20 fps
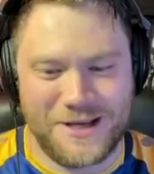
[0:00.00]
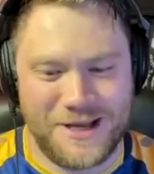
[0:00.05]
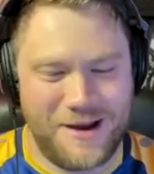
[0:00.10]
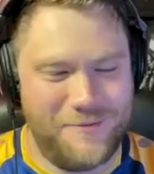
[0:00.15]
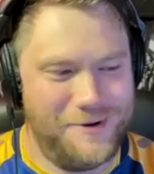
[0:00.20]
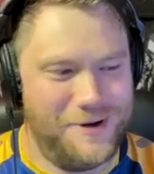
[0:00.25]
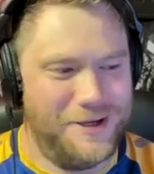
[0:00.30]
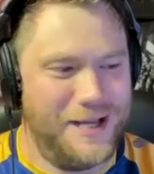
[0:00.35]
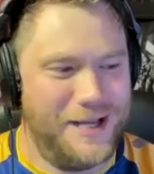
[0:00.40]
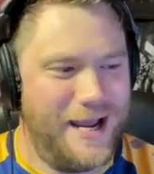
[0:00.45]
I
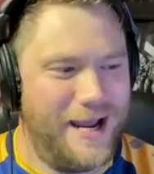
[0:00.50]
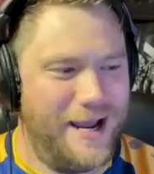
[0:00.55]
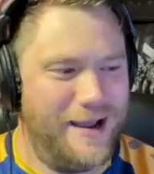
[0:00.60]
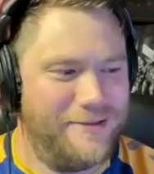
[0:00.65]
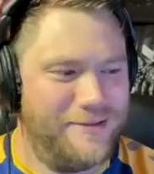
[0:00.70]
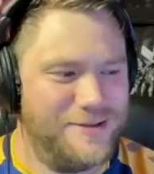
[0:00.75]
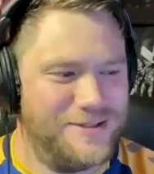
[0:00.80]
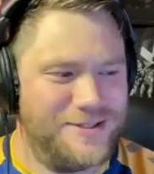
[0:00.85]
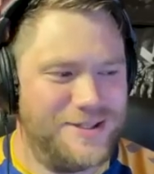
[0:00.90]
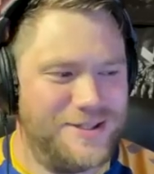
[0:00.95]
mean,
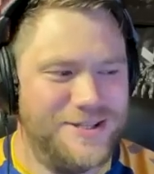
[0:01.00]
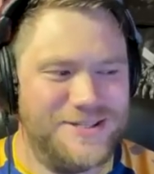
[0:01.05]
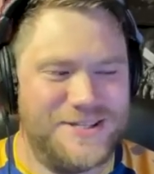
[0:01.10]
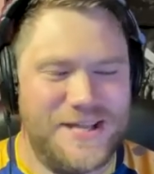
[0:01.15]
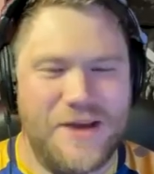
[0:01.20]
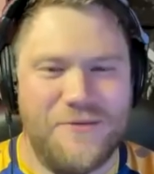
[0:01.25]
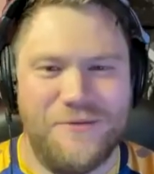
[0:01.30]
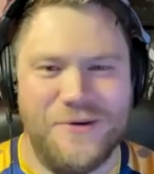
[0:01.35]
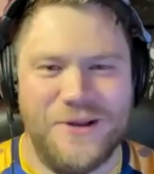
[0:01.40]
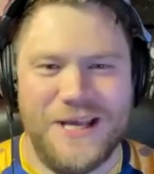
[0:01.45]
there's
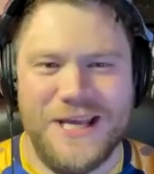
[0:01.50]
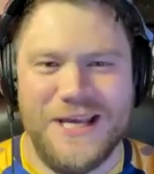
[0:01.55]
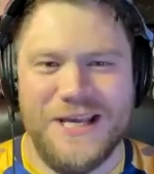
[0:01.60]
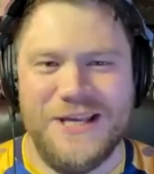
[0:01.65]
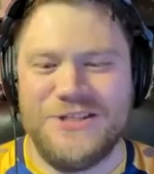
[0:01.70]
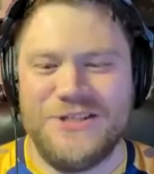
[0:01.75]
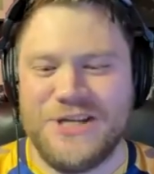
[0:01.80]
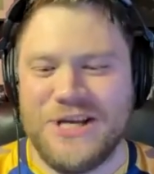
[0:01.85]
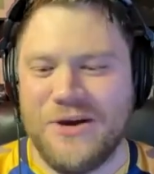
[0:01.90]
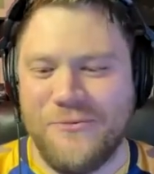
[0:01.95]
definitely
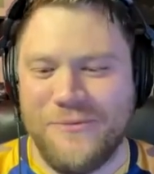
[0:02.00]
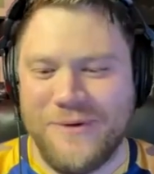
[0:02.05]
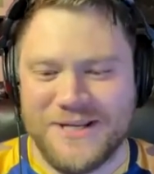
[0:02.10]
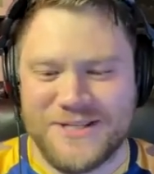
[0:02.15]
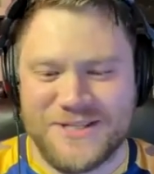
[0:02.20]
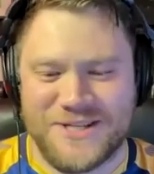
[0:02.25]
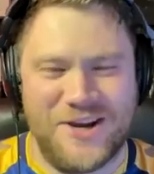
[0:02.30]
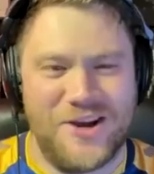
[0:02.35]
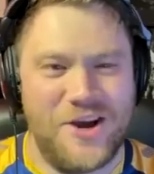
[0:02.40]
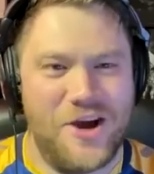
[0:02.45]
easier
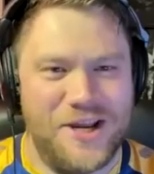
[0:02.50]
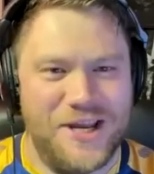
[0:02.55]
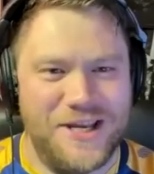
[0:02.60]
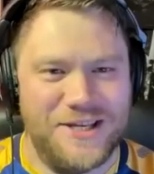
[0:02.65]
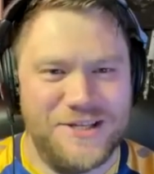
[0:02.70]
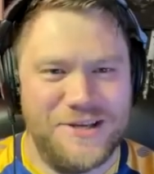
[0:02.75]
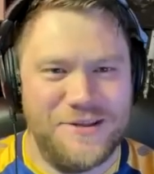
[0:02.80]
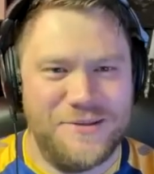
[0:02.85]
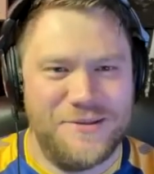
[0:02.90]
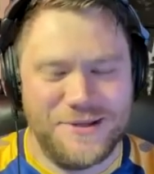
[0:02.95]
ways to cut your
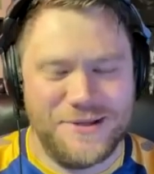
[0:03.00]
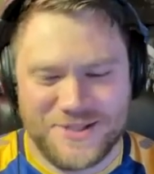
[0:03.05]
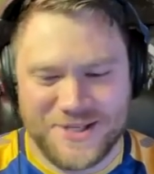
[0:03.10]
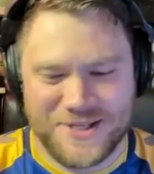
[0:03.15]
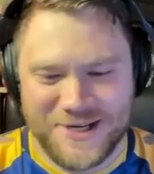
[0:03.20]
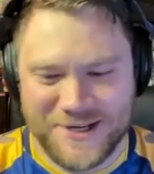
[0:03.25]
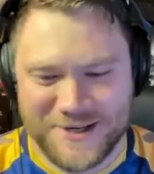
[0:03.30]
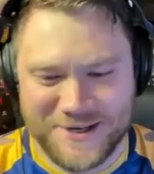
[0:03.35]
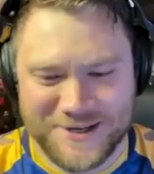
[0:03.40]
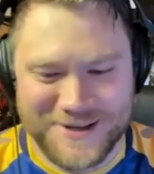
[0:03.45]
teeth, I'll
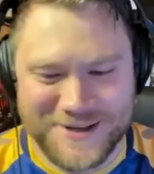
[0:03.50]
say.